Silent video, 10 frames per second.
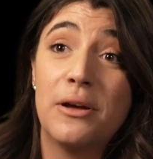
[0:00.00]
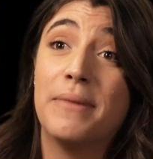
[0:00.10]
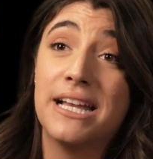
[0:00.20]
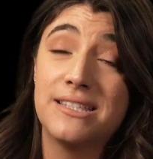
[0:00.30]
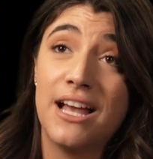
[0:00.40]
on
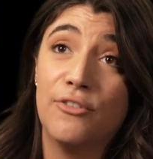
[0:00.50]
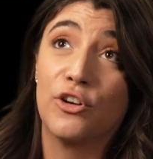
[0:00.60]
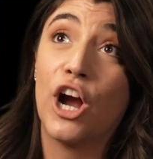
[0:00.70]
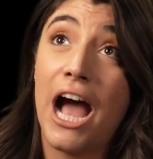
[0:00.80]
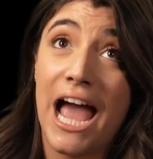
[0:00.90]
myself
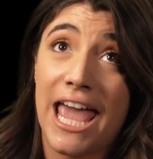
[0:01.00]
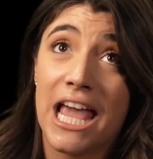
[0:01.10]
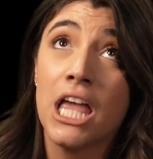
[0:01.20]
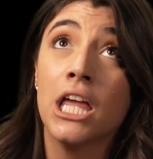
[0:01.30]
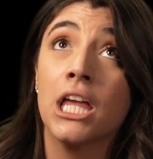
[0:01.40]
or
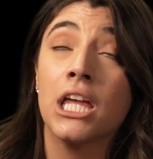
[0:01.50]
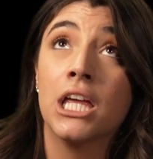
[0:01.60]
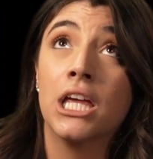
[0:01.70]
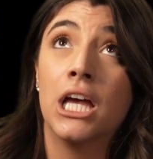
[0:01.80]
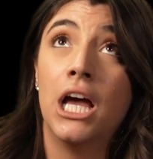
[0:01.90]
I
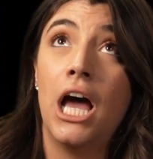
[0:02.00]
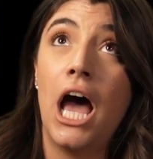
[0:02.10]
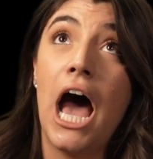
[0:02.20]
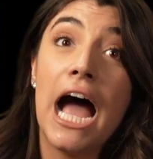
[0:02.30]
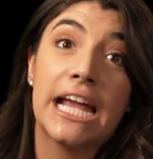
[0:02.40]

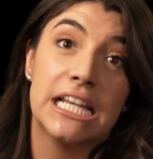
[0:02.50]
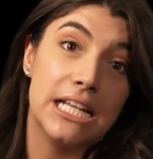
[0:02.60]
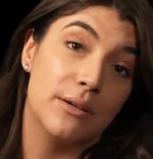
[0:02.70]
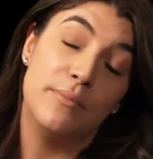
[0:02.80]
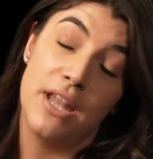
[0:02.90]

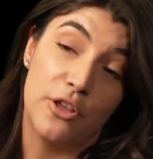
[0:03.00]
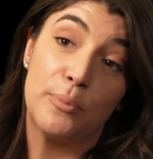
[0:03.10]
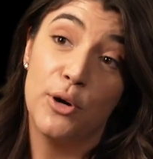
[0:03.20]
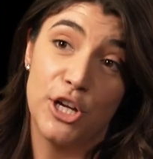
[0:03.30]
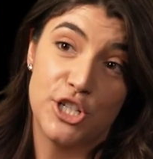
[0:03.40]
need another
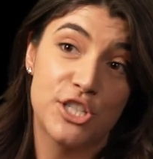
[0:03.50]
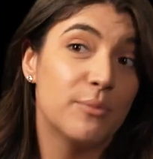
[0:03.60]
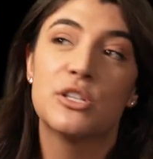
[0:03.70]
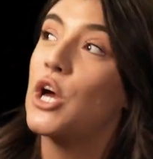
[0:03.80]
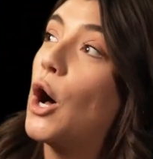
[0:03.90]
push.
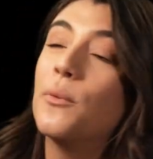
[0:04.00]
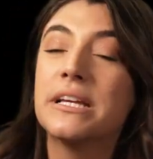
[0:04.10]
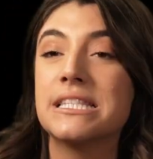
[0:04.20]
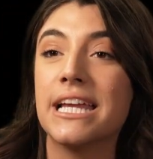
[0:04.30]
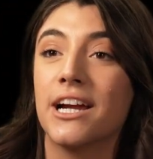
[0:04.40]
Someone's
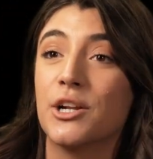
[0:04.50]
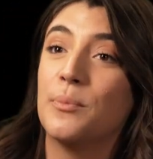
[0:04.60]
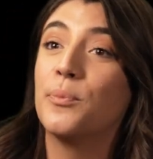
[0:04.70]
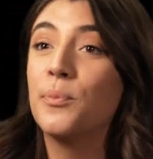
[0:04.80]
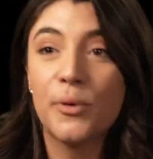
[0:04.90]
always there to
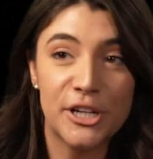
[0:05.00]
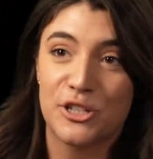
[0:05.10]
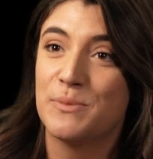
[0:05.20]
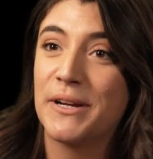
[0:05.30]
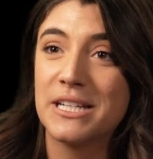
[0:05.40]
bring
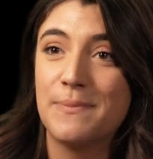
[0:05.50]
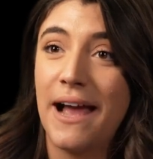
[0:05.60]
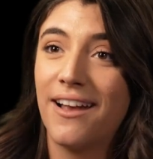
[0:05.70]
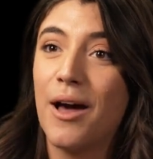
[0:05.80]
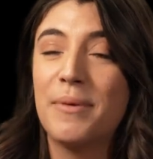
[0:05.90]
your spirits
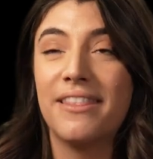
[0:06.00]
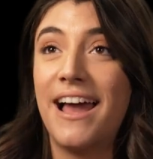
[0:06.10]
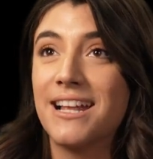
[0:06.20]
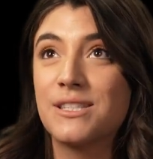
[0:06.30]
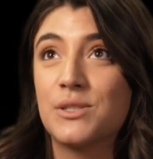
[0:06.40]
back up, and
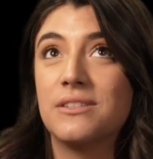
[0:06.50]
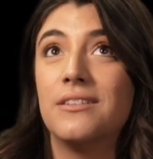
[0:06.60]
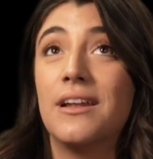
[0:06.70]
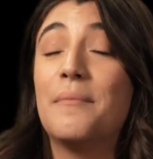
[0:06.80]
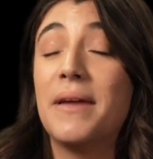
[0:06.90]
that's
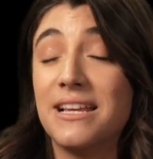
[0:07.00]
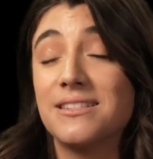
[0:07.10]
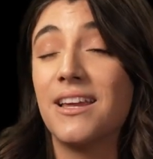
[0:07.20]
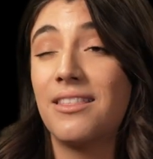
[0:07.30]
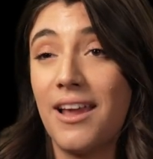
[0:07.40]
an
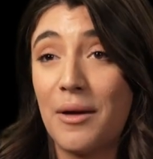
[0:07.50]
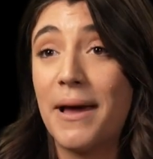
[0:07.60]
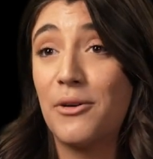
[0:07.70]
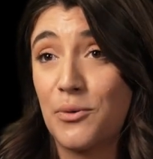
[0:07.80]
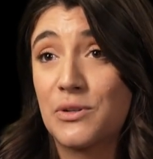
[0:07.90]
amazing thing
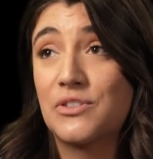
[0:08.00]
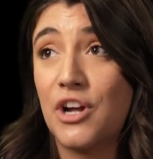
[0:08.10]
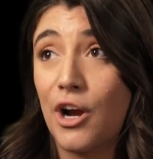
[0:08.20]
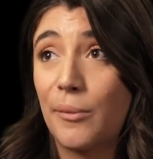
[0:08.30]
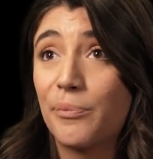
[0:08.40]
about
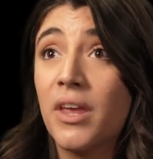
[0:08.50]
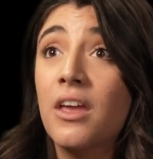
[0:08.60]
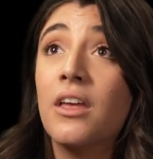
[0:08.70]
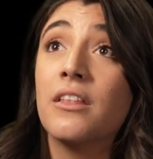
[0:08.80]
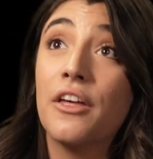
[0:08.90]
Northstar.
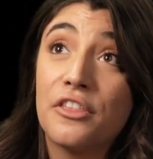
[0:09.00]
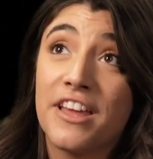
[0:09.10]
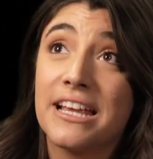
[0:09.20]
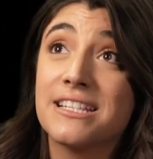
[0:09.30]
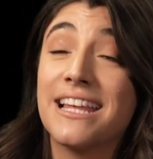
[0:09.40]
The other
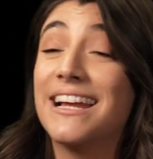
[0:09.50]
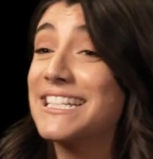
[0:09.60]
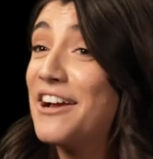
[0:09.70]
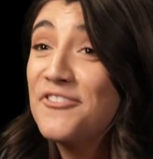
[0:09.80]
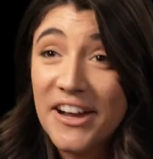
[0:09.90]
thing is they like
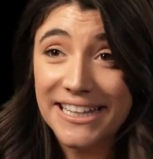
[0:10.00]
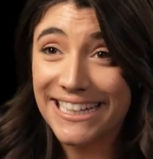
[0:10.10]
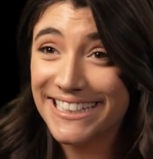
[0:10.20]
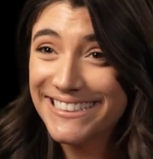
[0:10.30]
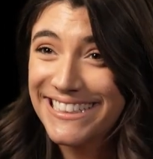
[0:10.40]
to have fun
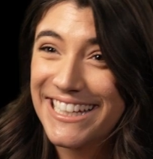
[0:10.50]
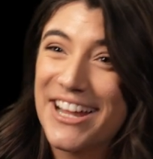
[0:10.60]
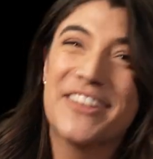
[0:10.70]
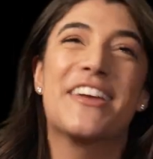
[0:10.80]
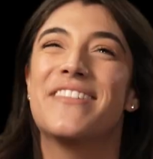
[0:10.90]
here. You
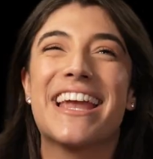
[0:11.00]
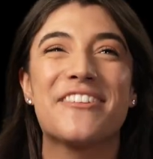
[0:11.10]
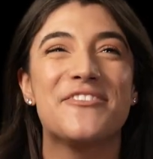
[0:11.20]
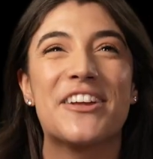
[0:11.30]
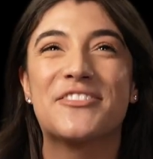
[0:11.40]
know, they make
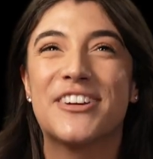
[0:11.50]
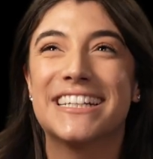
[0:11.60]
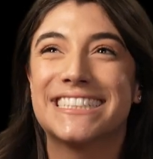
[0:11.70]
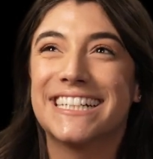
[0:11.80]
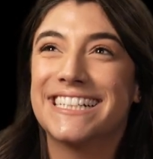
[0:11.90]
it fun for
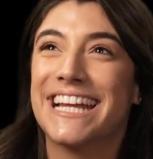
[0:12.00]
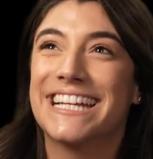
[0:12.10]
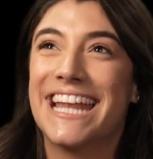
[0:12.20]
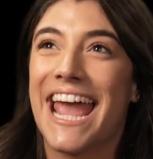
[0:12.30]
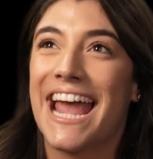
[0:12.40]
us in our
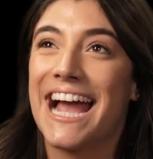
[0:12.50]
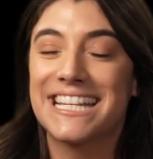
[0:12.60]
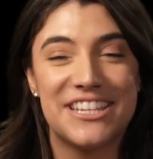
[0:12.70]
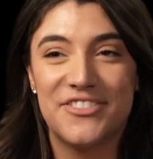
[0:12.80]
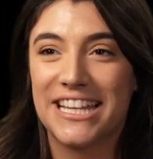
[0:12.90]
day-to-day
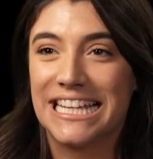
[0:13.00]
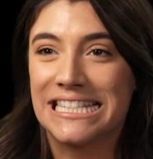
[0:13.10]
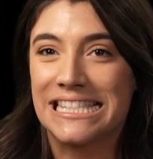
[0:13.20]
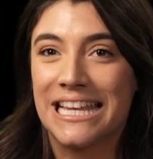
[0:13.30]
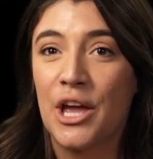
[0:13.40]

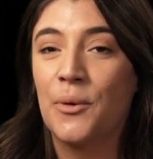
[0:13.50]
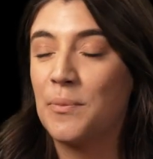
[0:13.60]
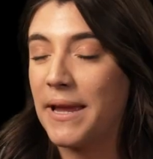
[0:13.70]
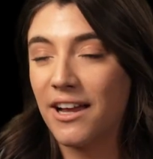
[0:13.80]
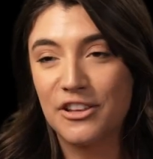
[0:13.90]
activities
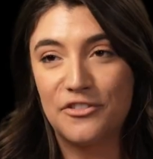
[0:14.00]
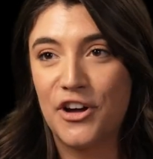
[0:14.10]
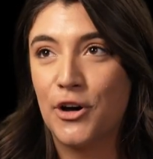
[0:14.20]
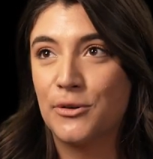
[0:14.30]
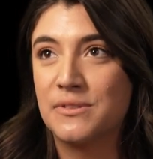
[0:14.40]
with being on the
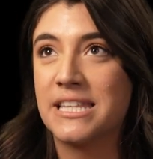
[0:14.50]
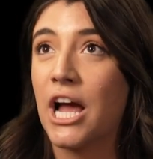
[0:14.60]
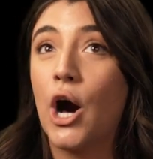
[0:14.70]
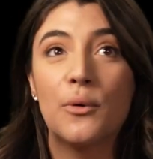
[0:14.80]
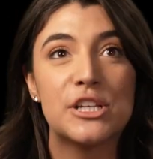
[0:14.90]
phones. They
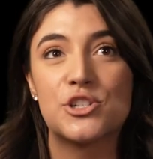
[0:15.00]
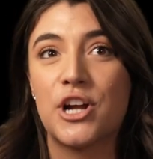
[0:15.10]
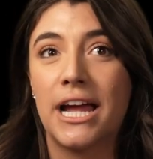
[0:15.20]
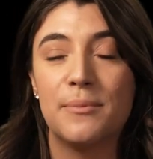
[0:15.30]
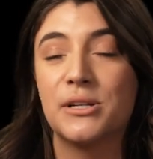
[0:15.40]
always
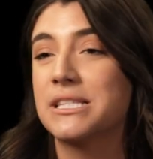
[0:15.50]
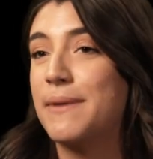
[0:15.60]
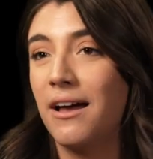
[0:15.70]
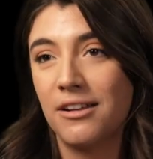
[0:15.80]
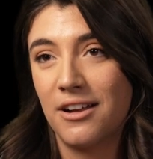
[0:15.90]
try to put a
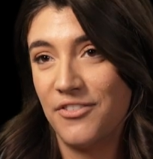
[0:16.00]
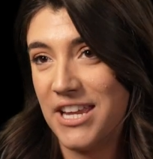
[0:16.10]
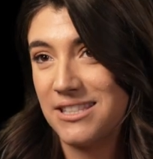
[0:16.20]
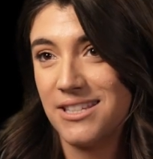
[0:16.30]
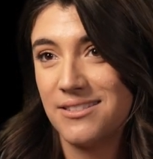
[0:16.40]
smile on our
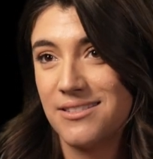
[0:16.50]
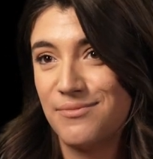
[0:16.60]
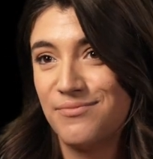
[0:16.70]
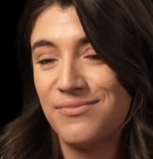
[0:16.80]
faces.